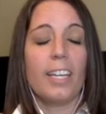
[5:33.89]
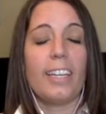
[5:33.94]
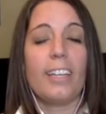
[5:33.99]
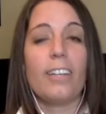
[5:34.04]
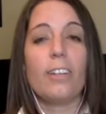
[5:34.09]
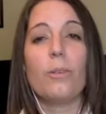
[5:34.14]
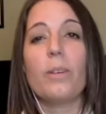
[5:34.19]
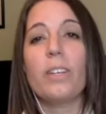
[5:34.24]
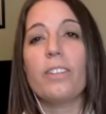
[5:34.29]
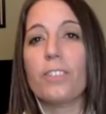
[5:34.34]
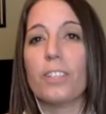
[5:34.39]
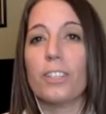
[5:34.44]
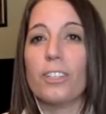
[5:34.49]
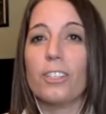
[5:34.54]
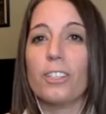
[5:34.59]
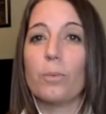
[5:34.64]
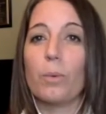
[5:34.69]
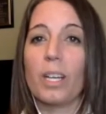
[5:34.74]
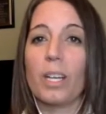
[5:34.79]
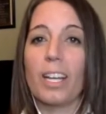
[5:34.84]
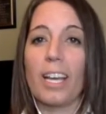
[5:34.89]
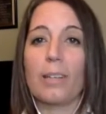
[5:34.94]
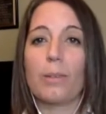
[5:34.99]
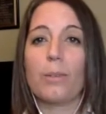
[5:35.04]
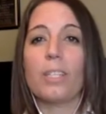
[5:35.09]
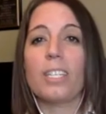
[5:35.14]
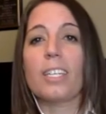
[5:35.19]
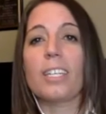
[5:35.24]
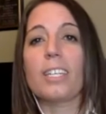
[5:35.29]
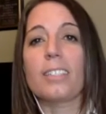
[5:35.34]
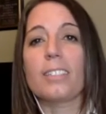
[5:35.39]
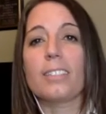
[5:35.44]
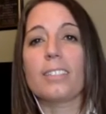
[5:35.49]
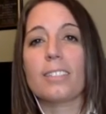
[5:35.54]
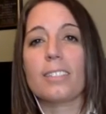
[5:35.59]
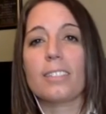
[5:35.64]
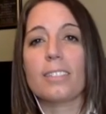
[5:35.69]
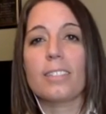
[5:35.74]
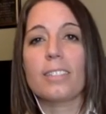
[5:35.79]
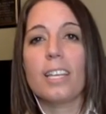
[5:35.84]
Here we've learned what equity
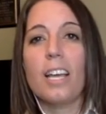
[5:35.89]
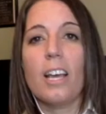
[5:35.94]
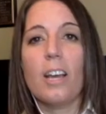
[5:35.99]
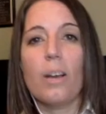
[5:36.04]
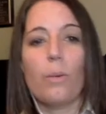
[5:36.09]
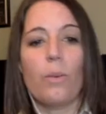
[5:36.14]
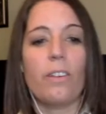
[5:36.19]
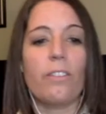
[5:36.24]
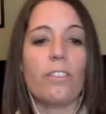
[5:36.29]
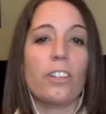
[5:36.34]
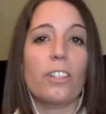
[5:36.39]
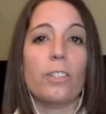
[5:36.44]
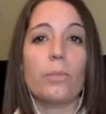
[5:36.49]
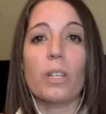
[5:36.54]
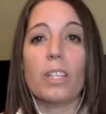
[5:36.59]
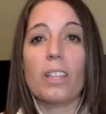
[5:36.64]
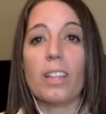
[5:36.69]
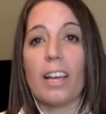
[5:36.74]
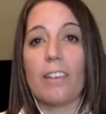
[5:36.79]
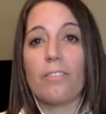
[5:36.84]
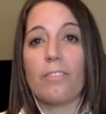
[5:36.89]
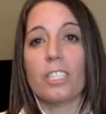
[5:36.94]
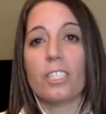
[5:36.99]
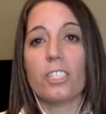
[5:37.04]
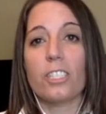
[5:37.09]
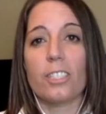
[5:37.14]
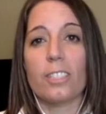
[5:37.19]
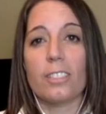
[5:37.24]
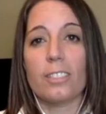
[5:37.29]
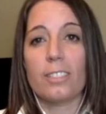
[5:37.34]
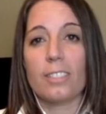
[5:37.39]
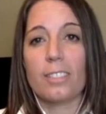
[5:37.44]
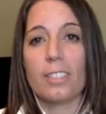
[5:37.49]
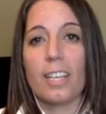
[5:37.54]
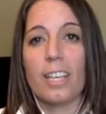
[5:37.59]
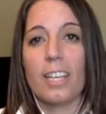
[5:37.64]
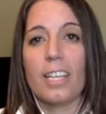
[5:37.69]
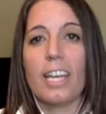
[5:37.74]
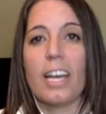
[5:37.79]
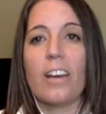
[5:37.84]
is, we've learned what leverage
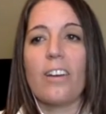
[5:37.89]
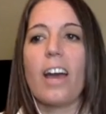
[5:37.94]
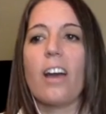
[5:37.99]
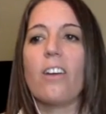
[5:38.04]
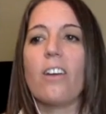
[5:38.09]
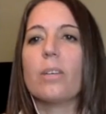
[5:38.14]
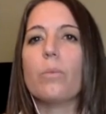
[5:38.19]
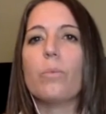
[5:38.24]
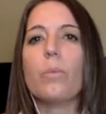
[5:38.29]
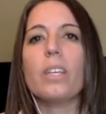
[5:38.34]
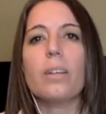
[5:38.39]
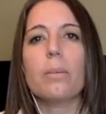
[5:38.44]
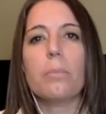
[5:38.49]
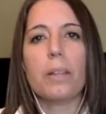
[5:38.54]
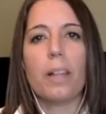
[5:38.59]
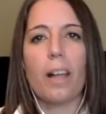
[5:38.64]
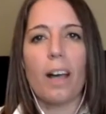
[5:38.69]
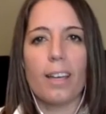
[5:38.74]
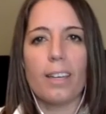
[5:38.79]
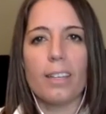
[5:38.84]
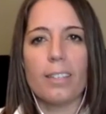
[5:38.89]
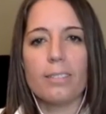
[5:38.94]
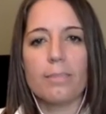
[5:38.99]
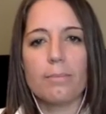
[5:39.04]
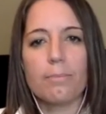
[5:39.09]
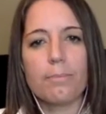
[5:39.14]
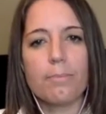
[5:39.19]
is. Now, how can we apply it?